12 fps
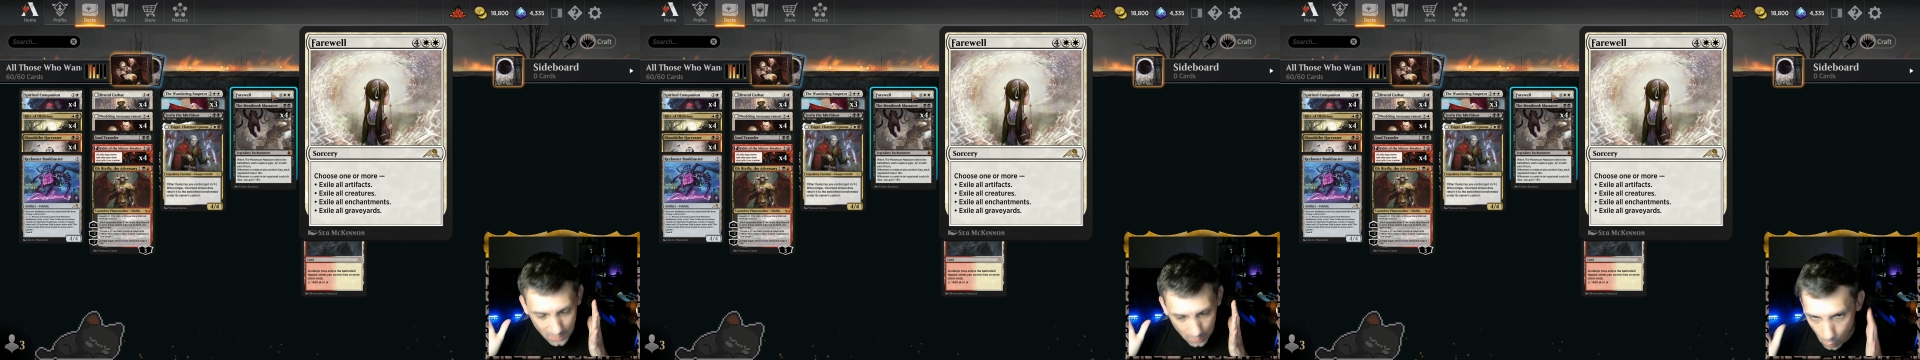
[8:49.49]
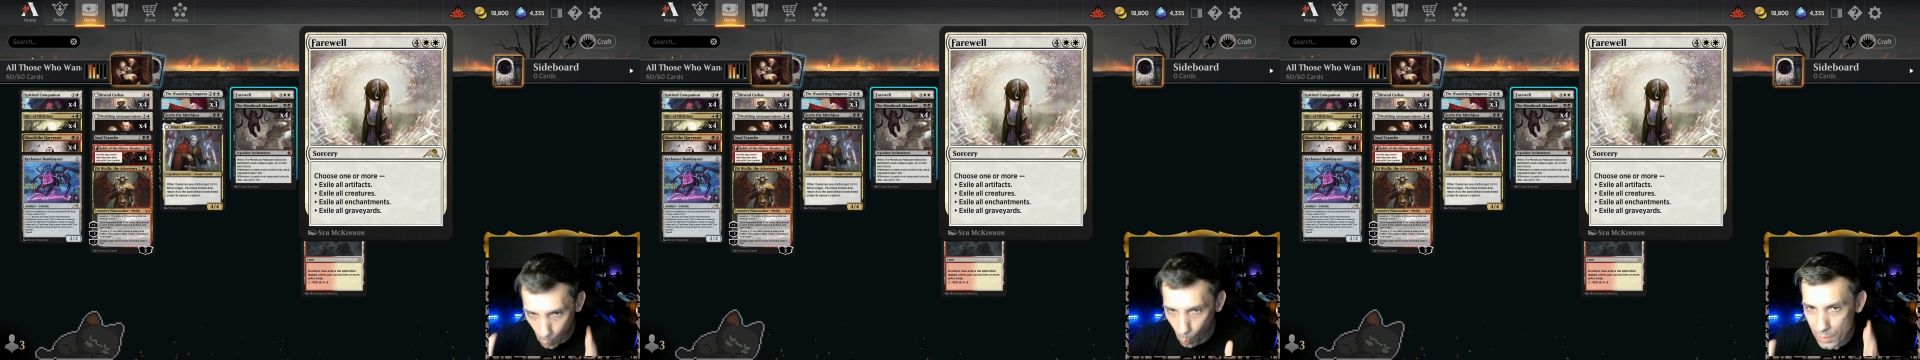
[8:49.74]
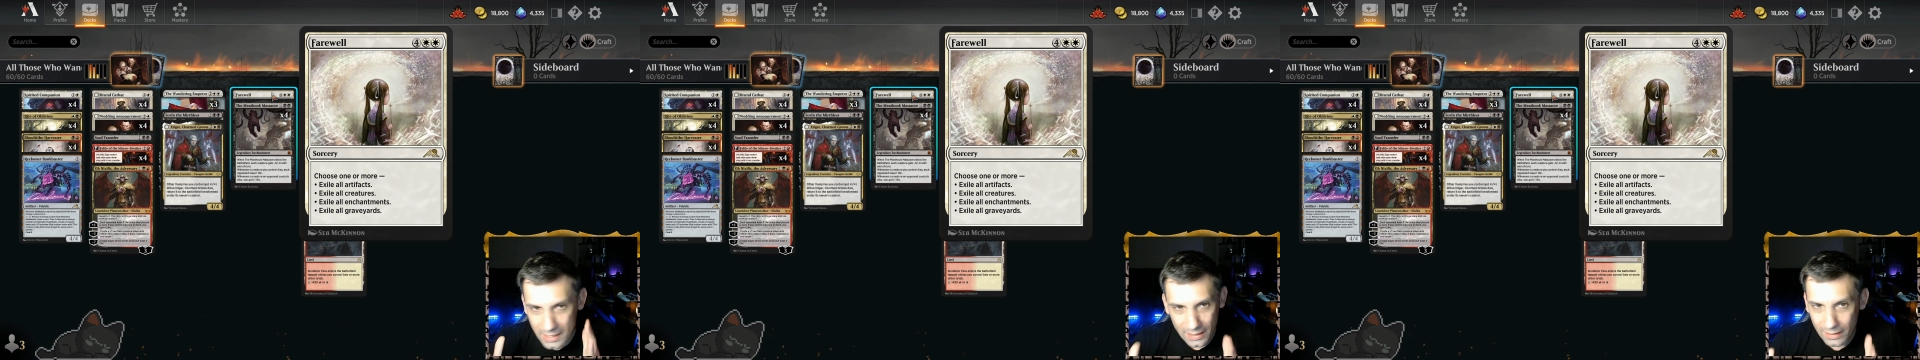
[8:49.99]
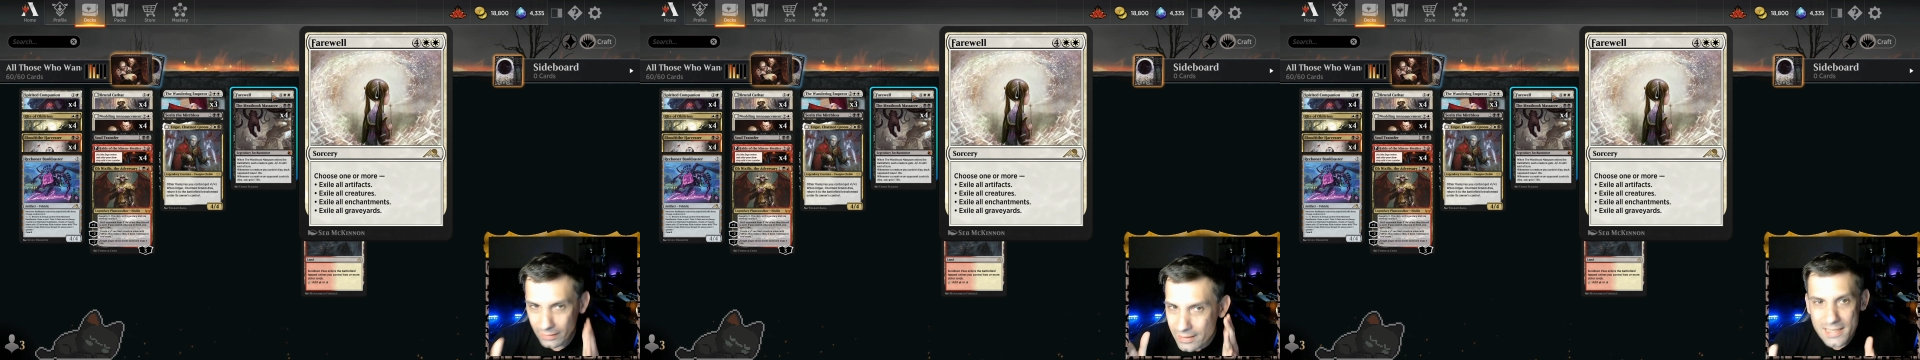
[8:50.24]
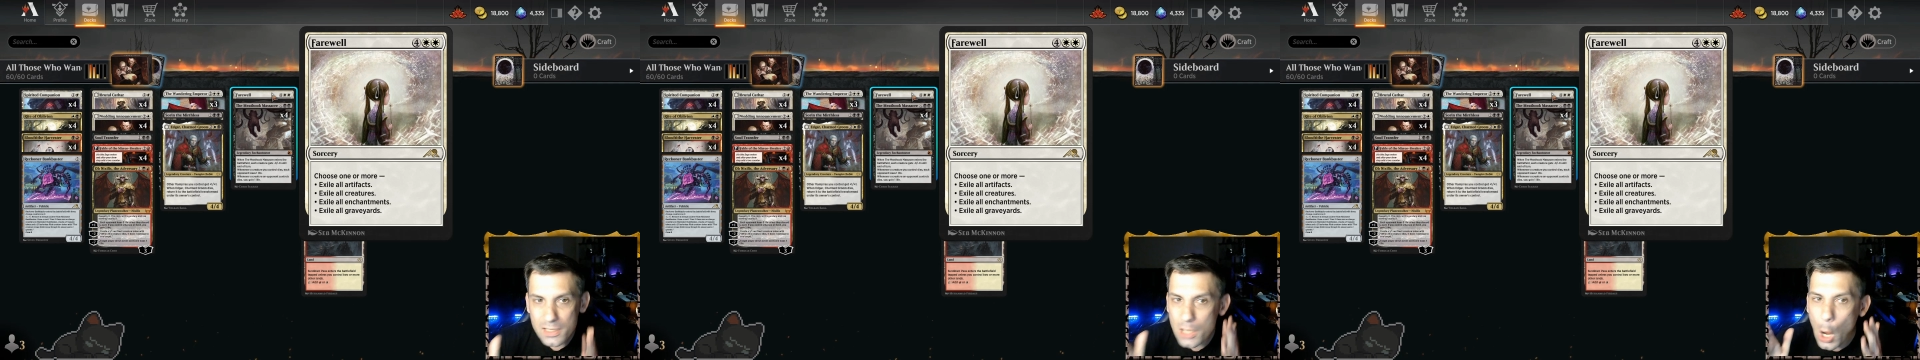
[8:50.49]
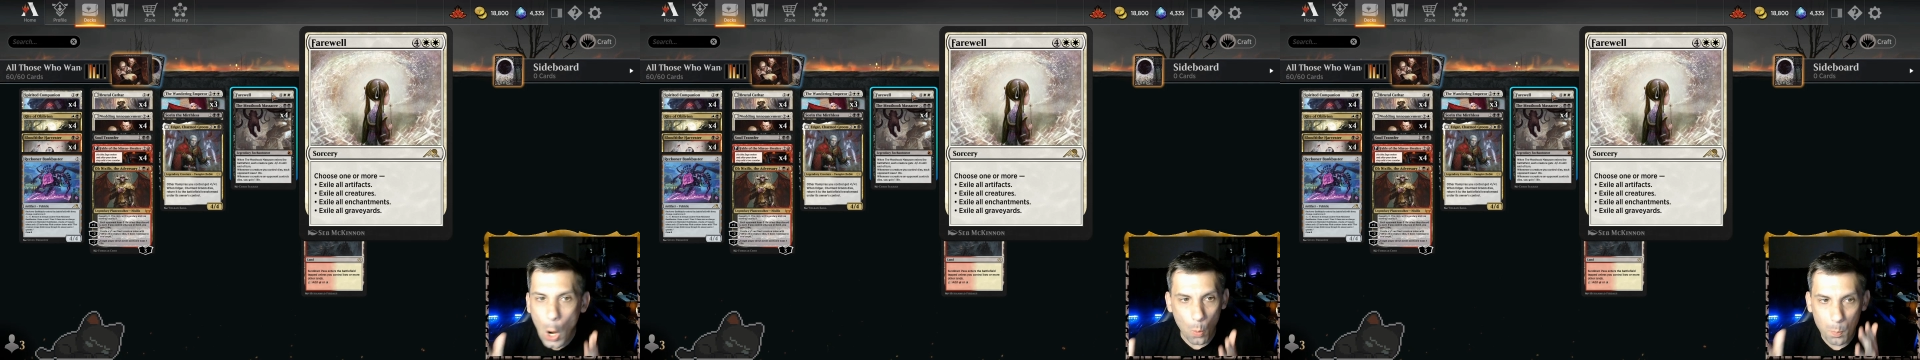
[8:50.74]
we can at least
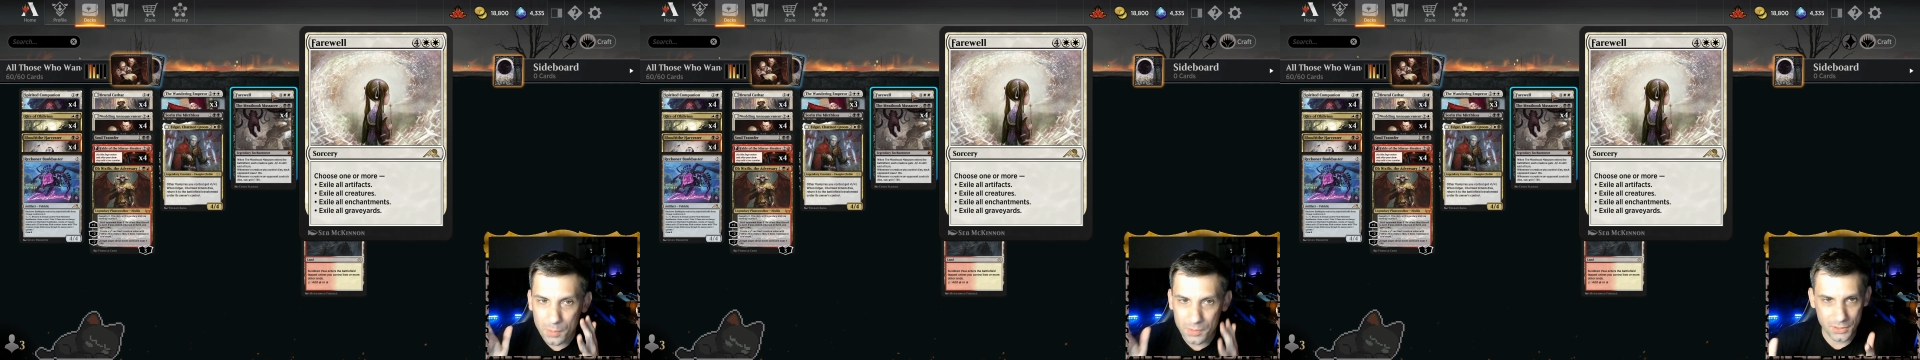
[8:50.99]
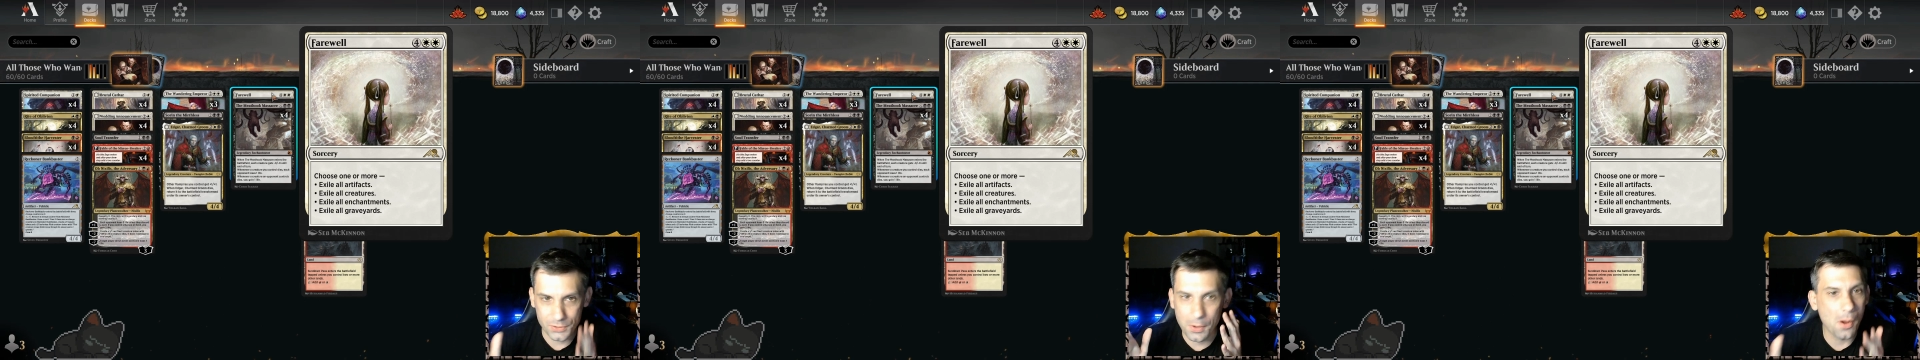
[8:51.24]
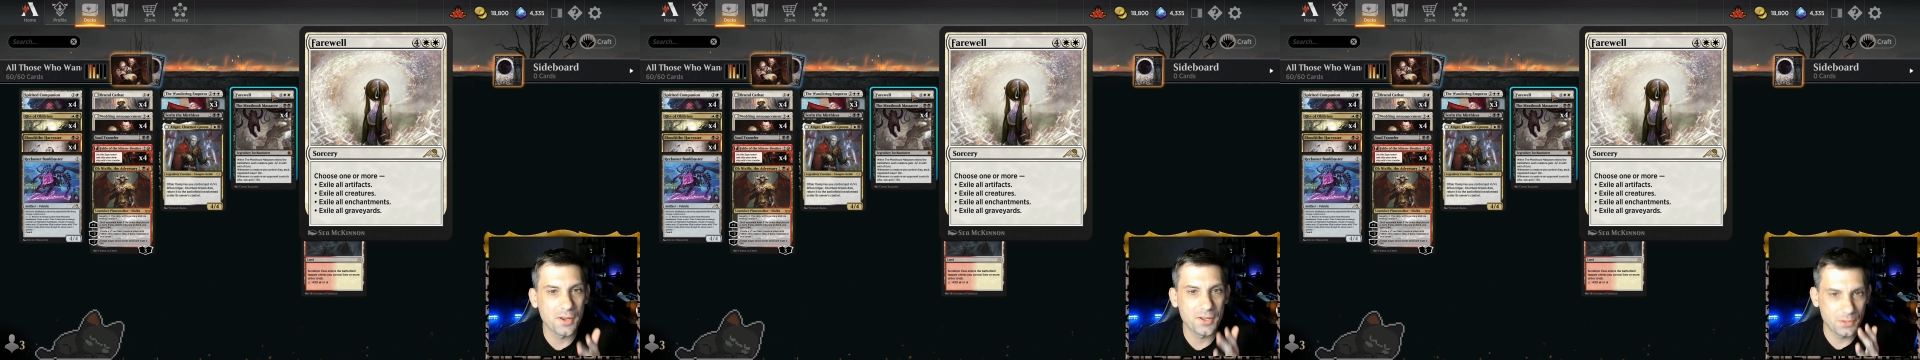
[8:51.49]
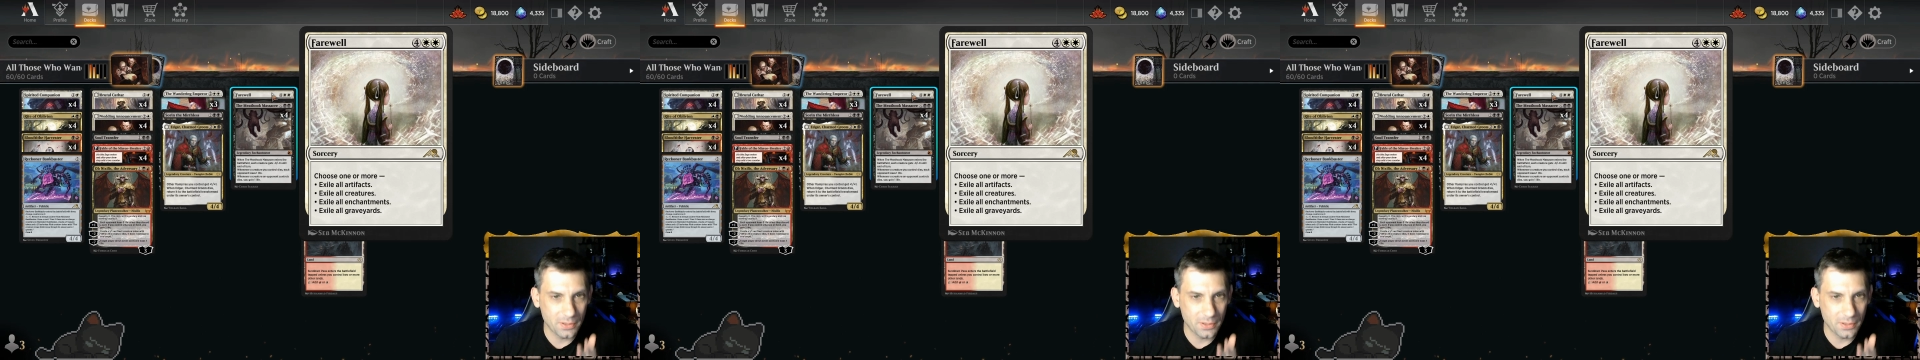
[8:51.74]
hope to draw into